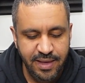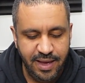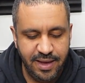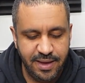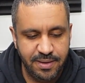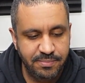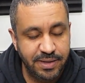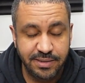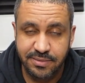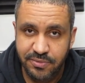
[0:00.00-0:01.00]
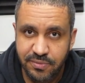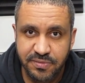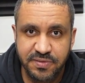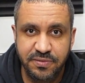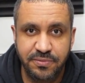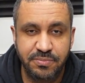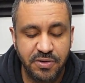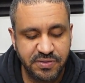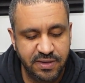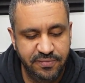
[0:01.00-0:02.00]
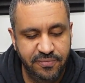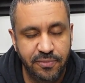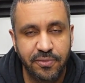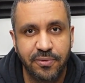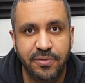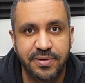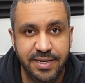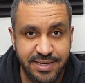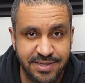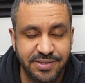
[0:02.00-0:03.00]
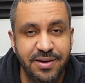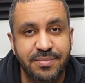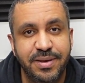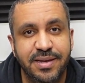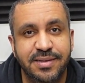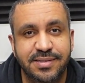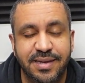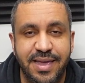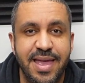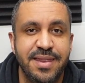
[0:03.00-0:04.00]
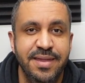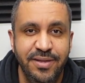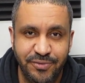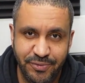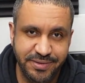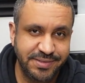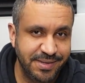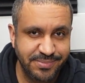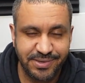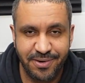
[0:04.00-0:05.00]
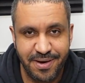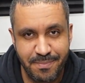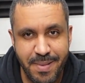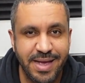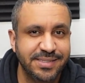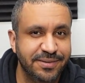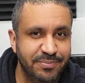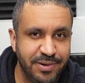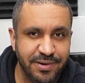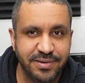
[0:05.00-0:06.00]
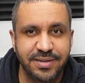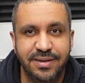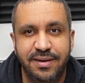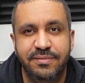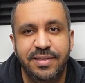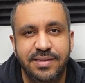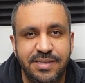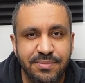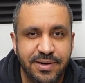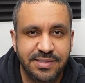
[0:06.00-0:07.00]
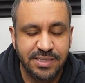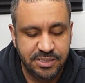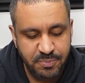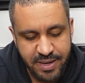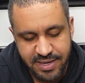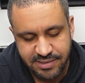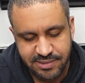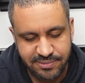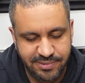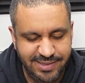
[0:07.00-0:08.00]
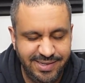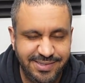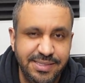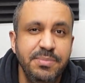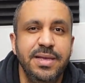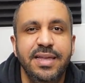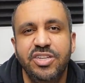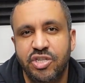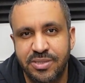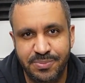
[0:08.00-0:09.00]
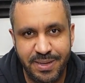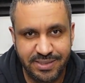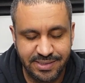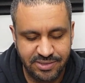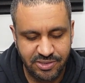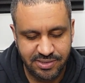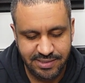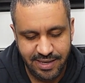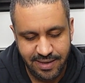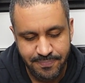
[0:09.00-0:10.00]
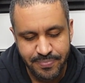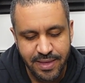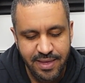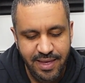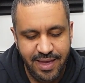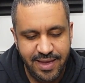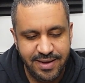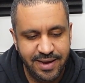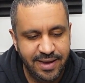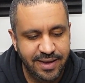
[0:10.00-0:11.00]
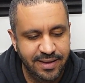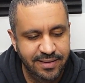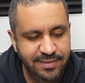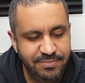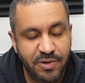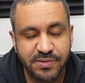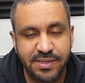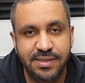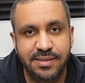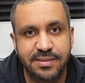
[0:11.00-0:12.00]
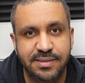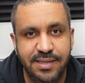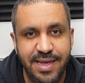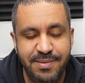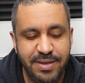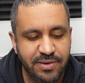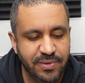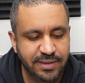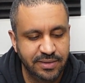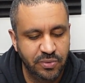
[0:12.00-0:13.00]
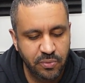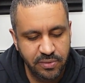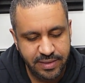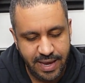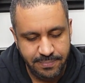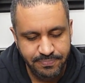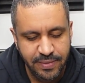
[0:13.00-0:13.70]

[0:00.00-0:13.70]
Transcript: but kudos to Moza for taking this on, because again, truck sims are a massive part of the sim racing space, or the simulation space, I should say, and Moza is aiming directly toward that.